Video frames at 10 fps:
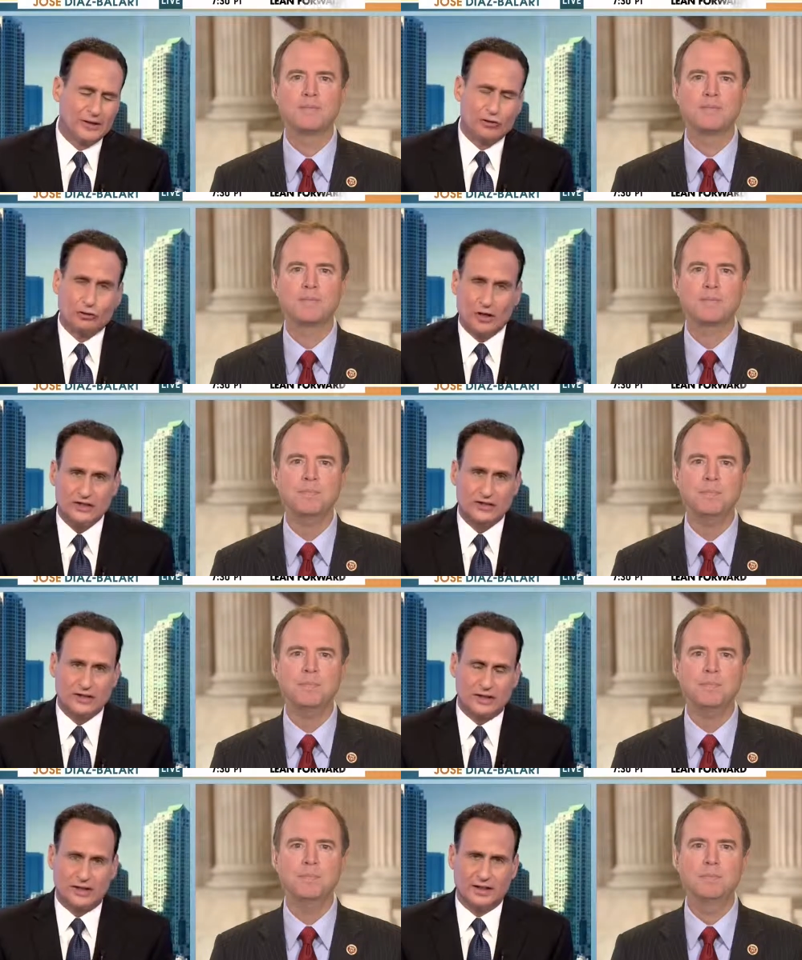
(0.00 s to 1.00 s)
Speaker 1: can trust
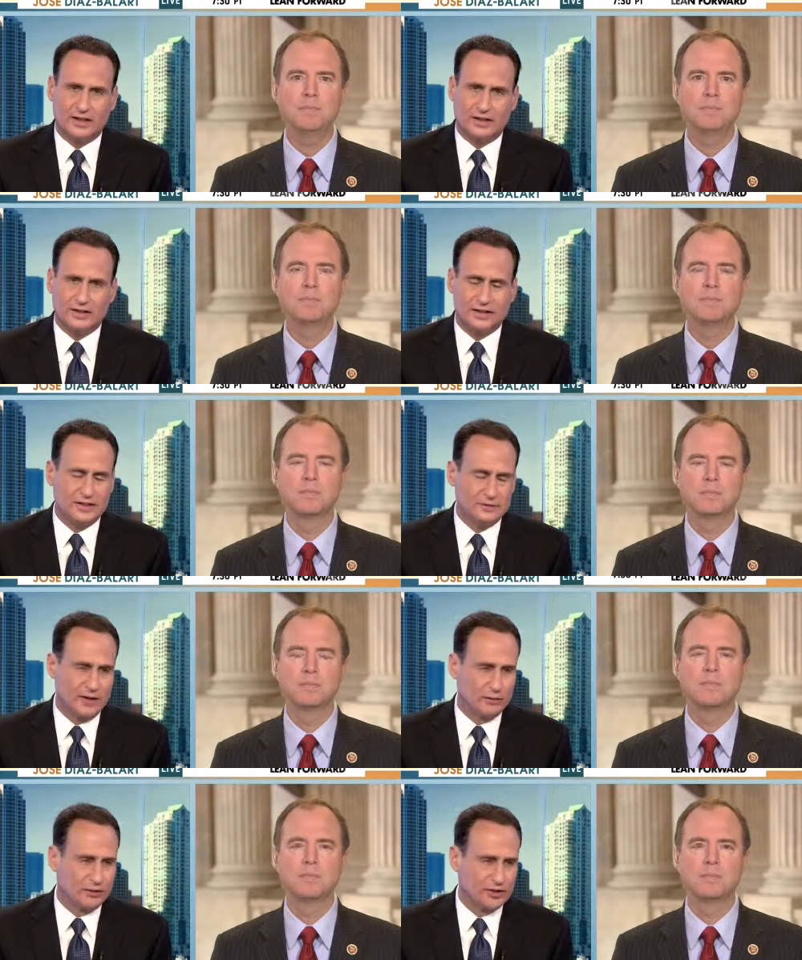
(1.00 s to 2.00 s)
these
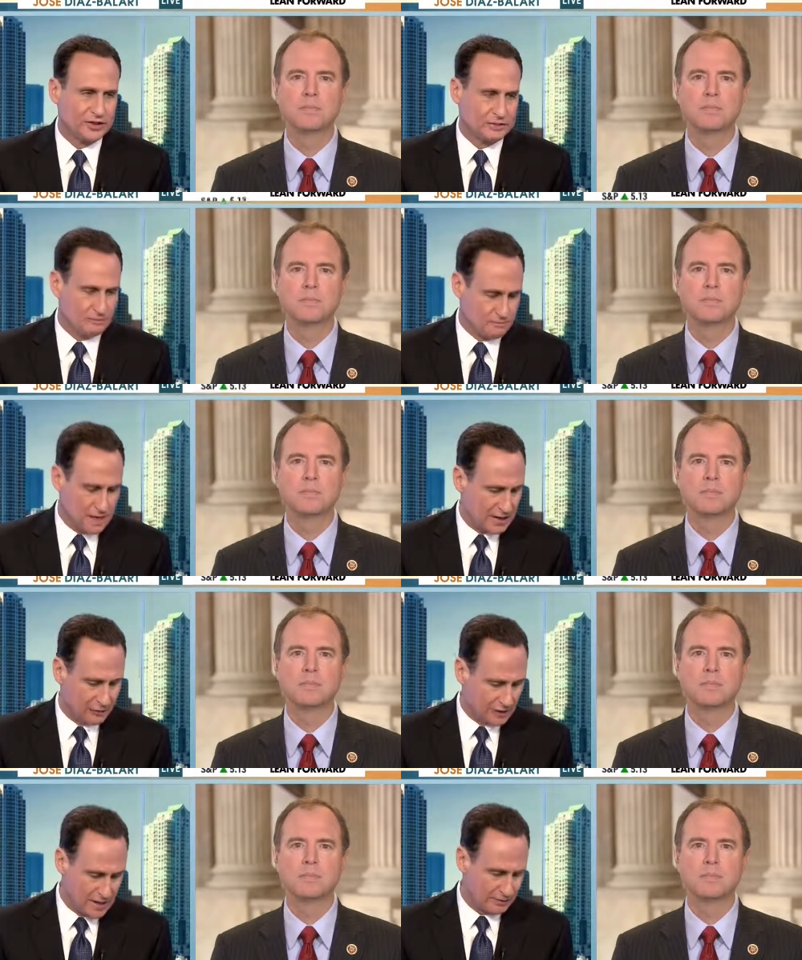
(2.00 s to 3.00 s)
people, these
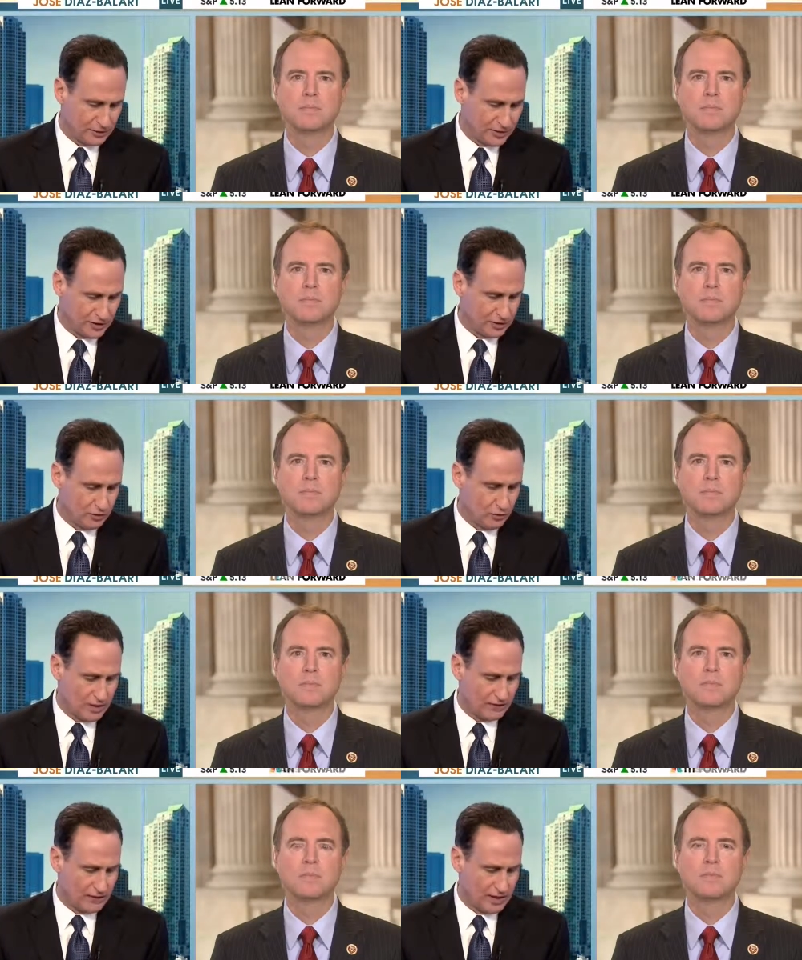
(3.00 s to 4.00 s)
moderate opposition,
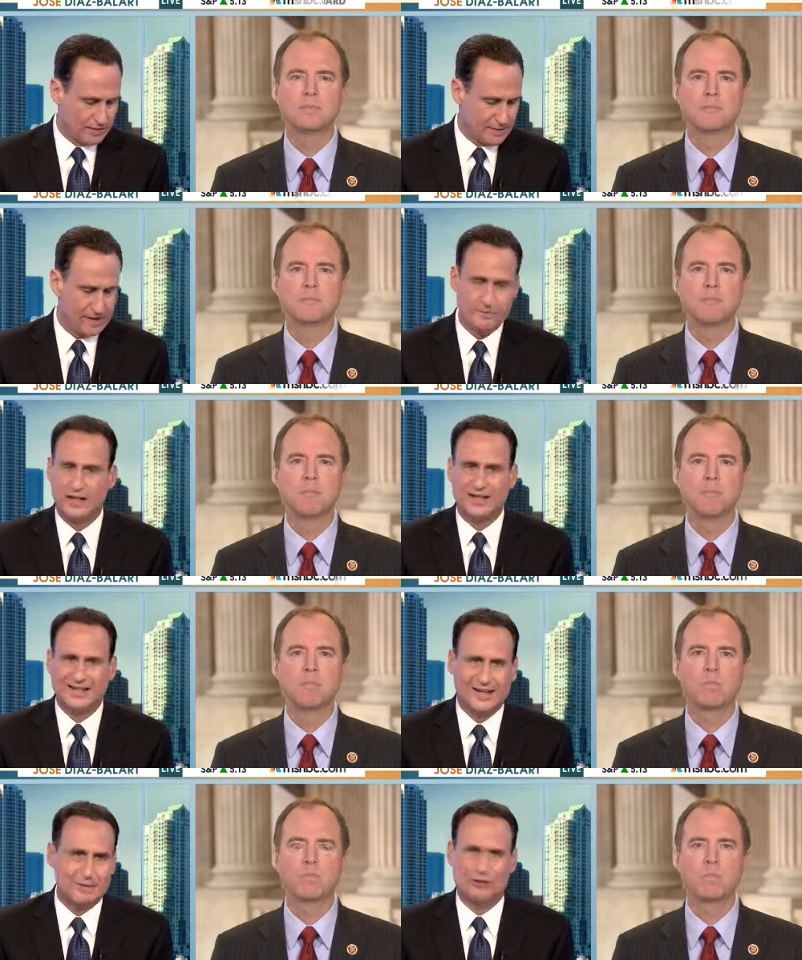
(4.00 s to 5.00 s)
whoever they may be.
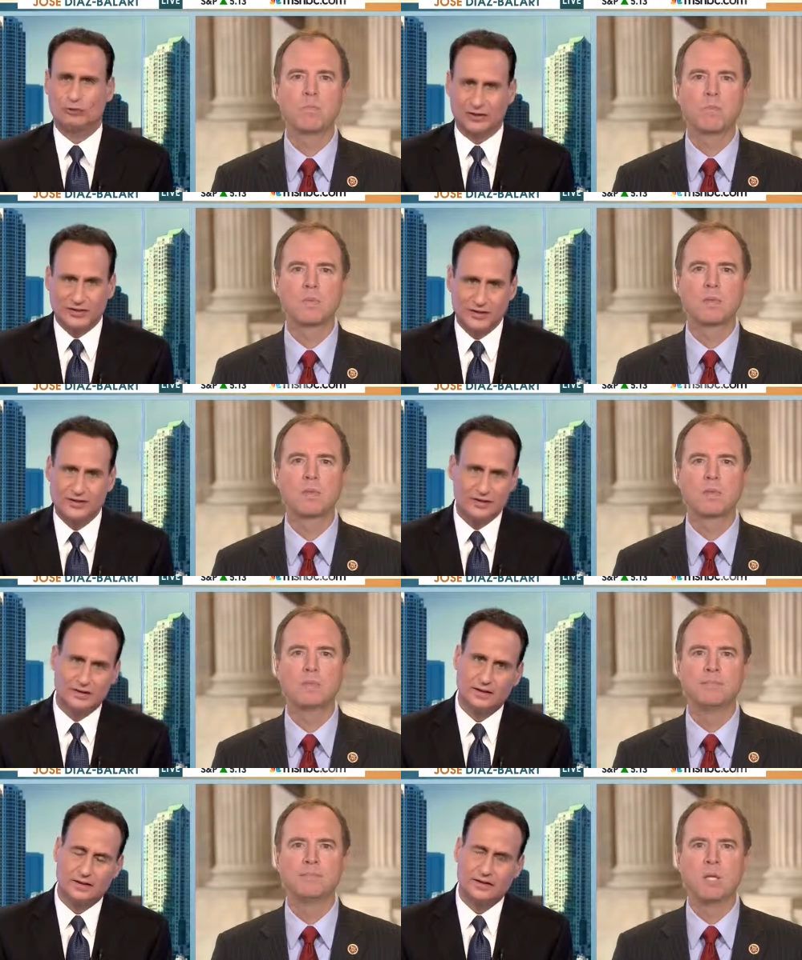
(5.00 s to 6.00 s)
Can they be trusted?
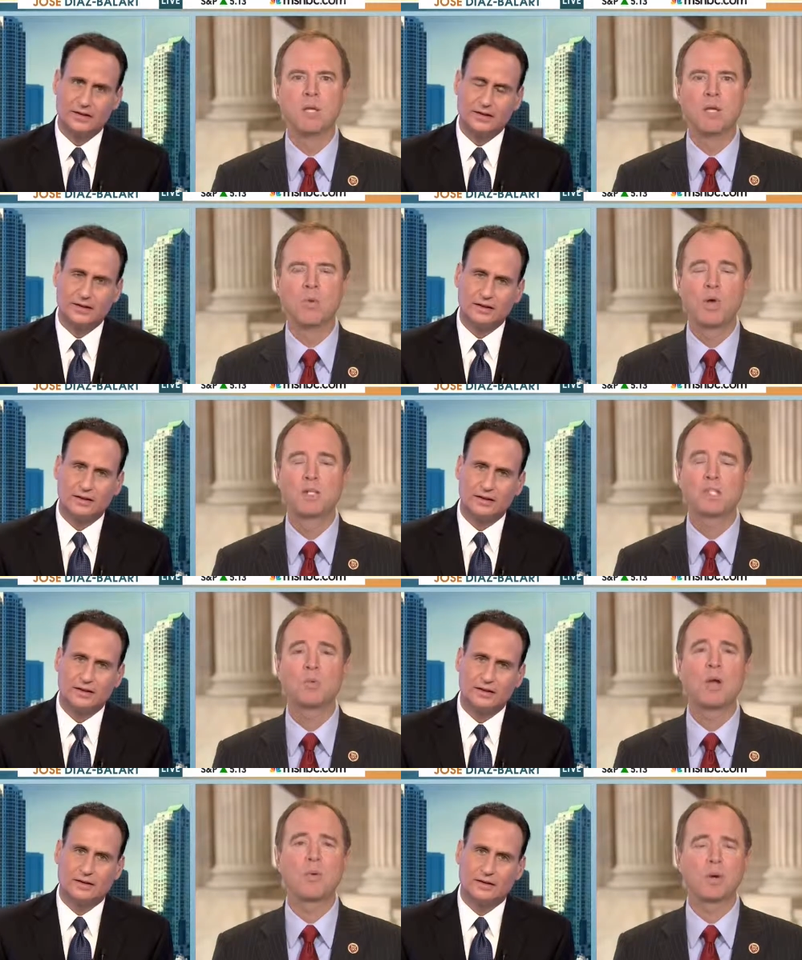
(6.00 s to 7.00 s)
Speaker 2: Well, this is why